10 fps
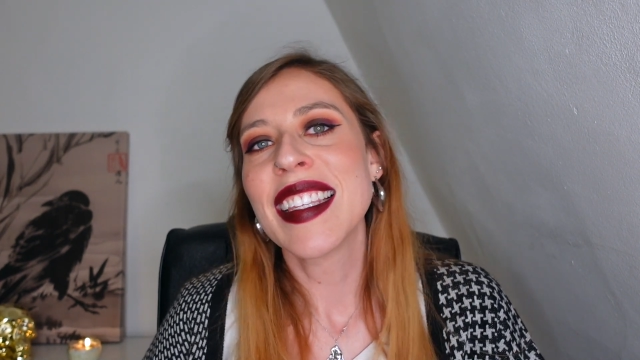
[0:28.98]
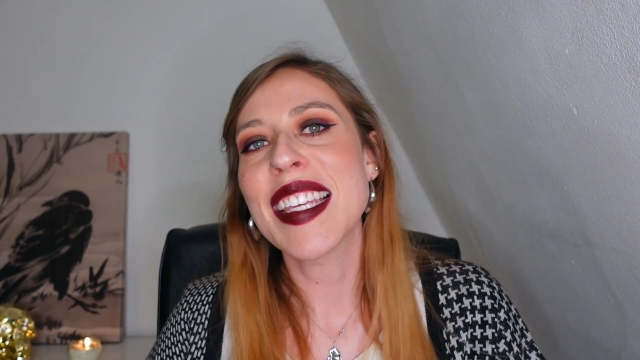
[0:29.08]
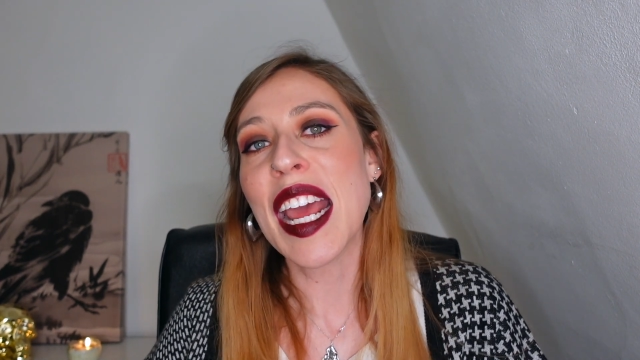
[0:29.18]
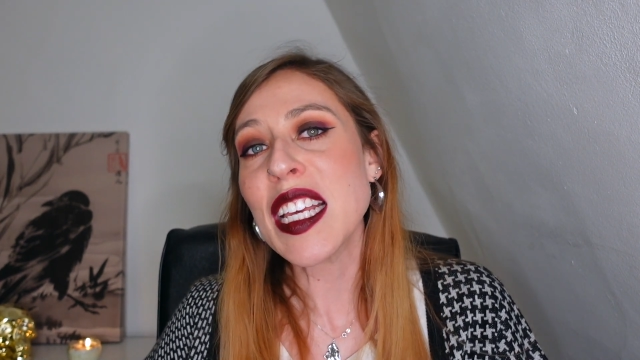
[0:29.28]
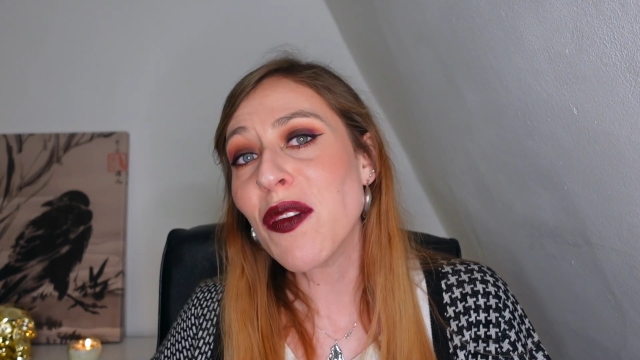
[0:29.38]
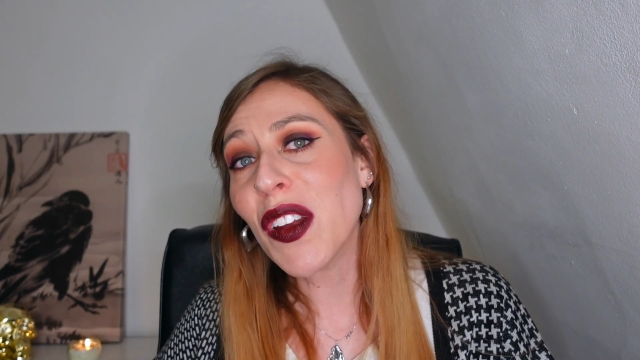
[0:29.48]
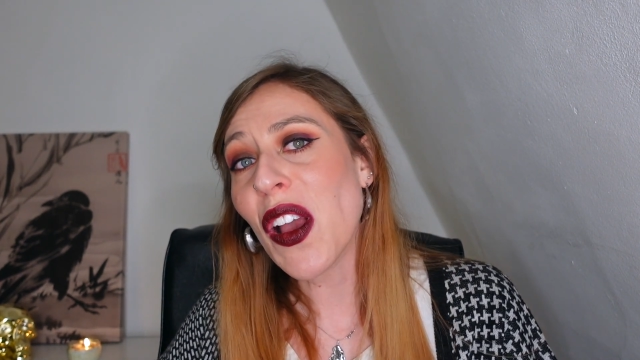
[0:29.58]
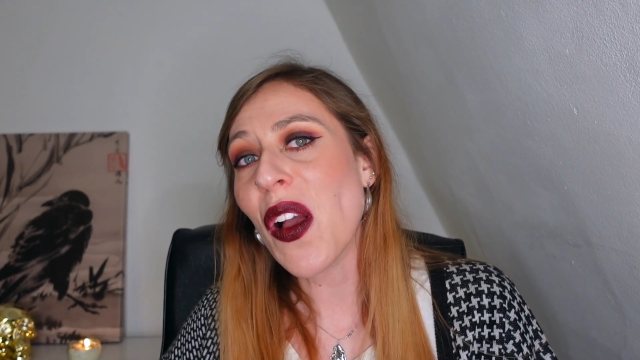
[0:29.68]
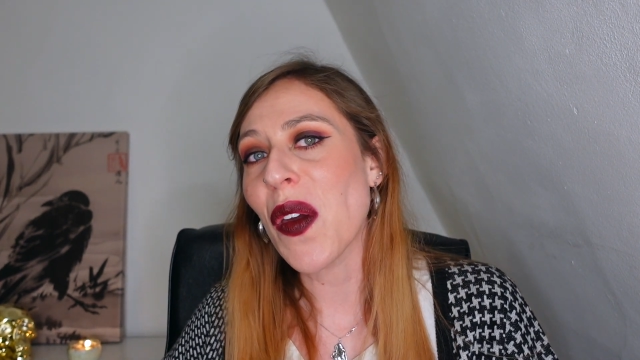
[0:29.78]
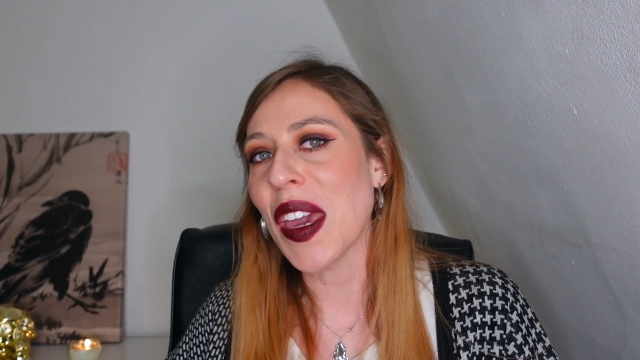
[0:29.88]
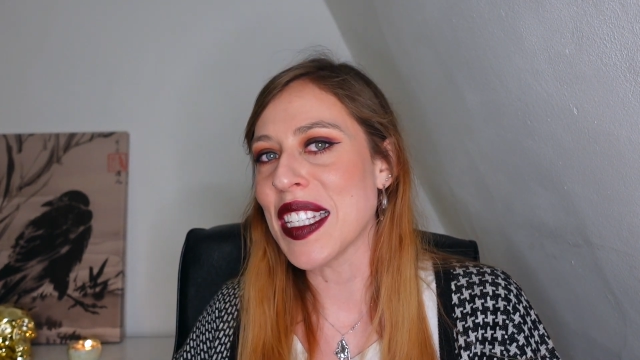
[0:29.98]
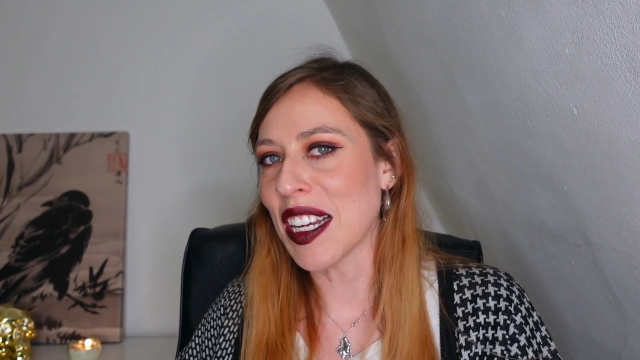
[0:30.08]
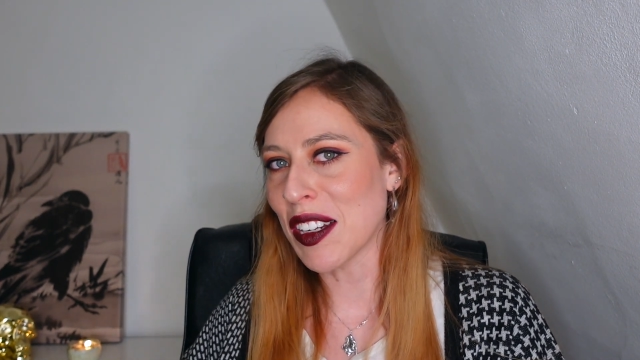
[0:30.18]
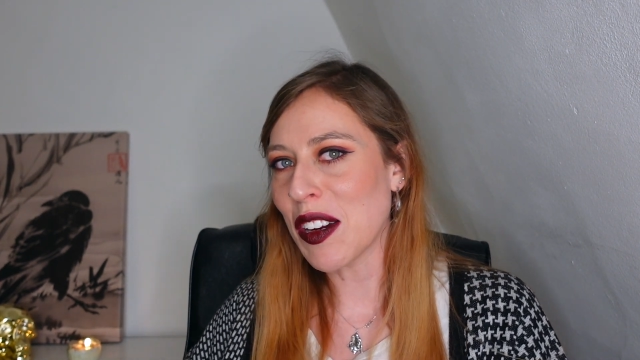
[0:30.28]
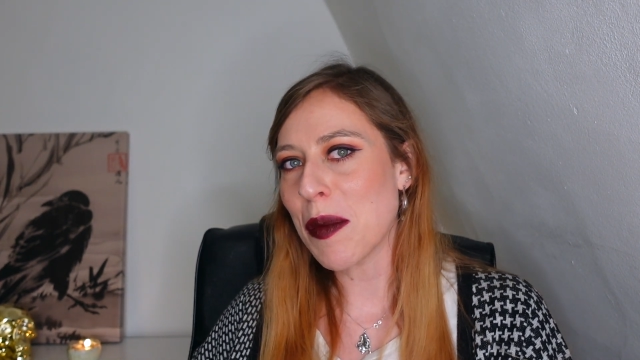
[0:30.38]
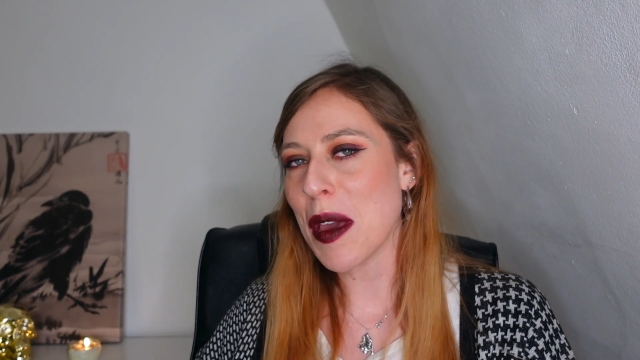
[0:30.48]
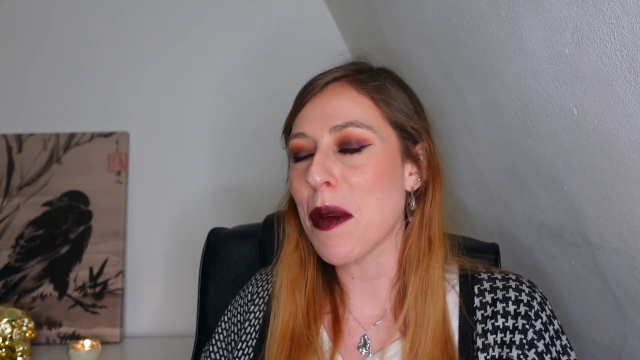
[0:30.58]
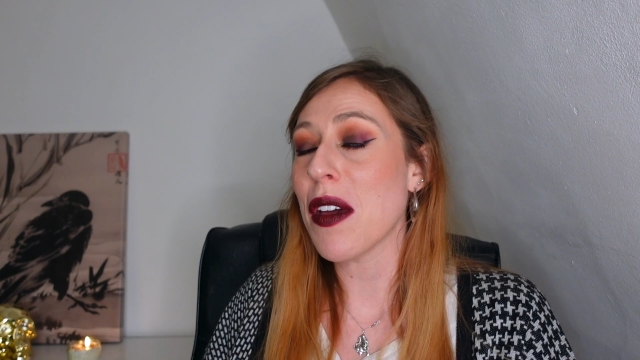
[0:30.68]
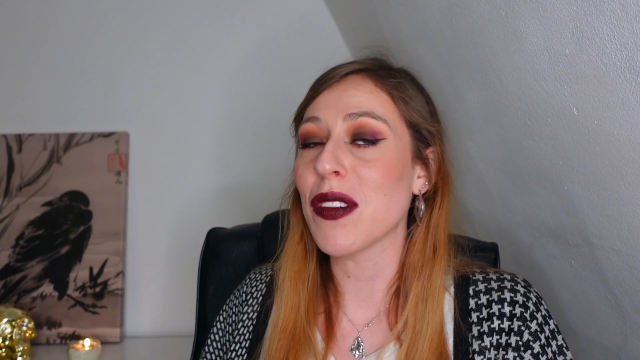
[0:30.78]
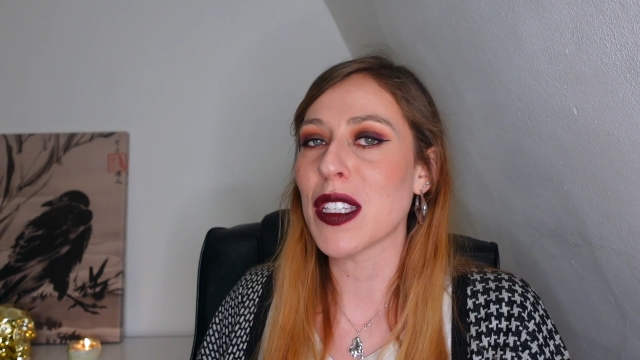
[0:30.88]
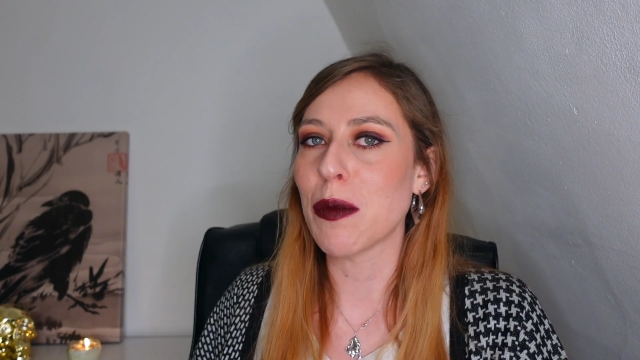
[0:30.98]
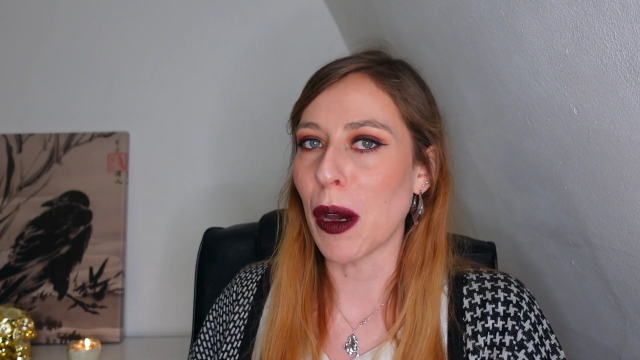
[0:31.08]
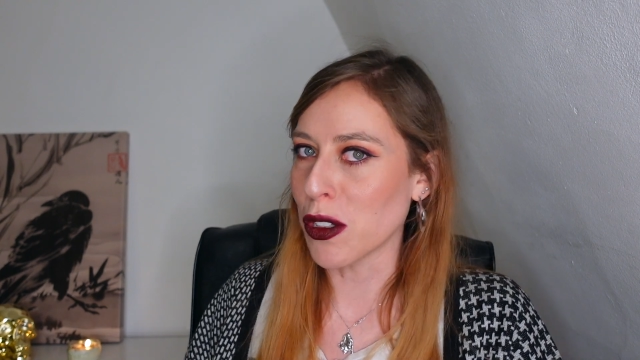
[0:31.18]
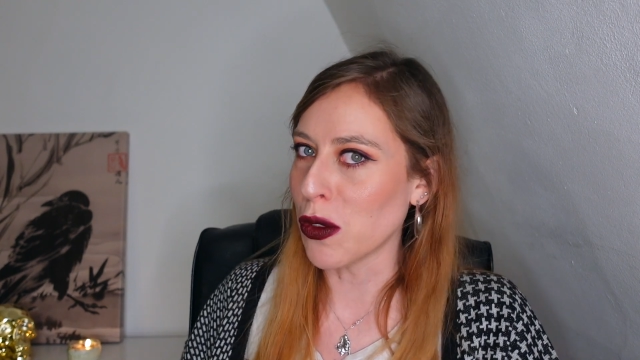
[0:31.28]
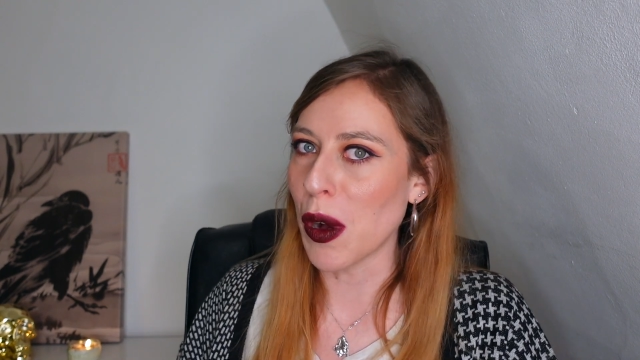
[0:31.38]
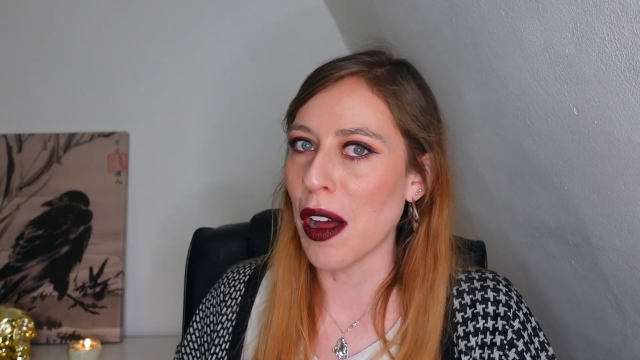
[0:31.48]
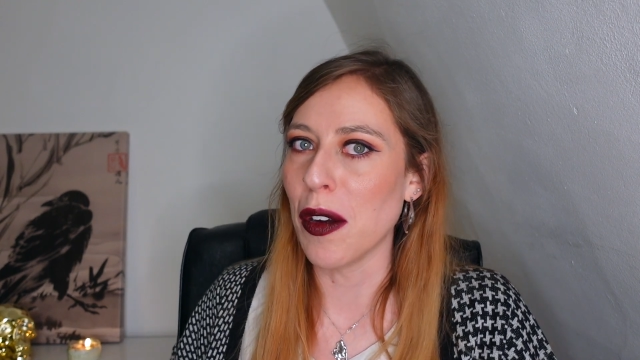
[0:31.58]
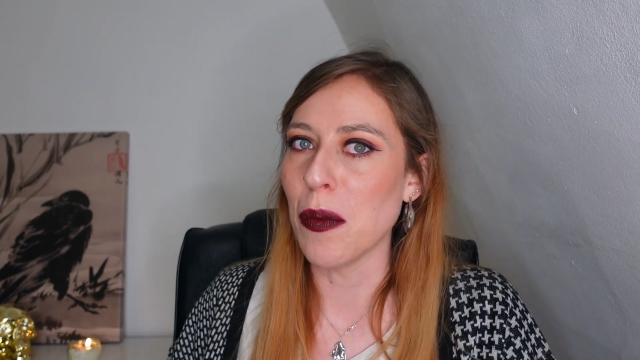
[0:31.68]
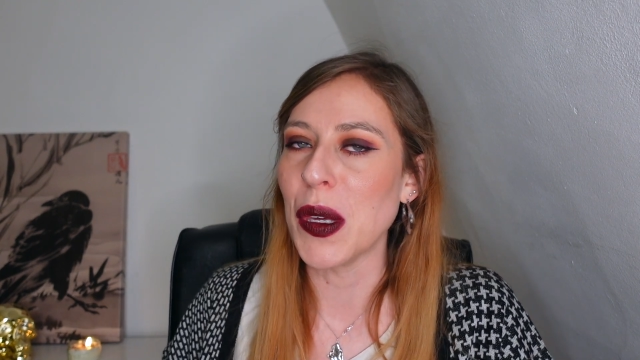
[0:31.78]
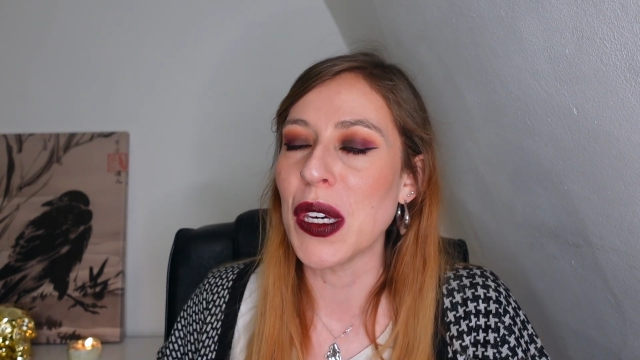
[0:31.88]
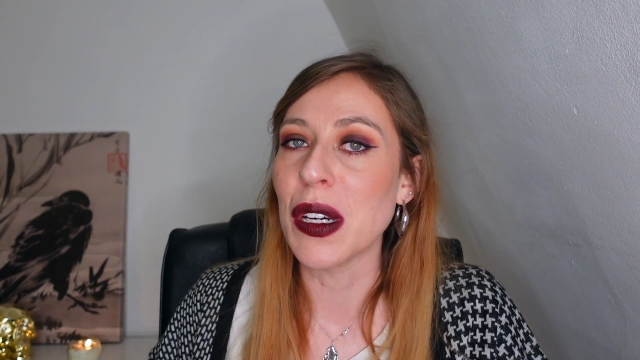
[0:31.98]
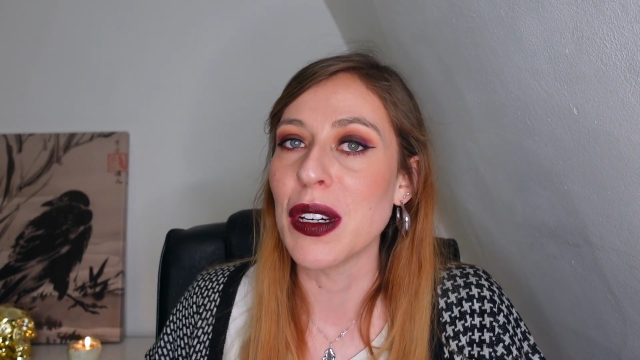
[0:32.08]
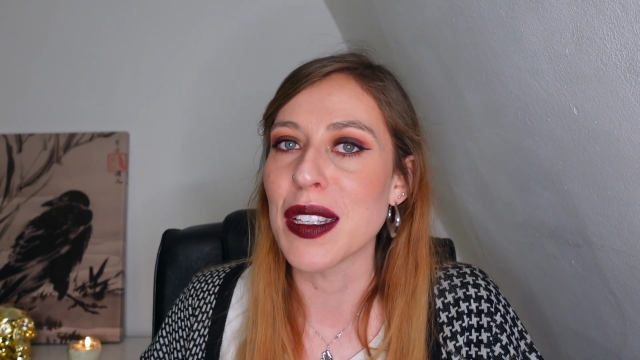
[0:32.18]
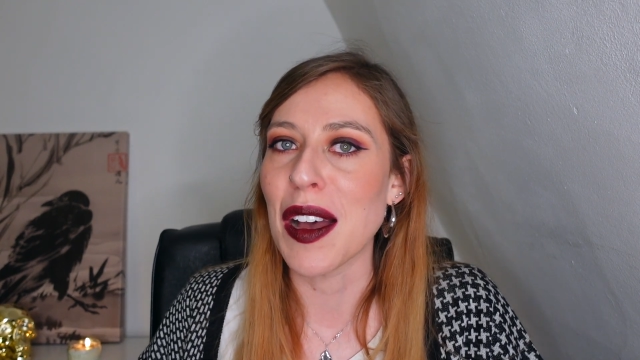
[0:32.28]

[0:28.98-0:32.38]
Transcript: Today's video is actually going to be a bit of a special one because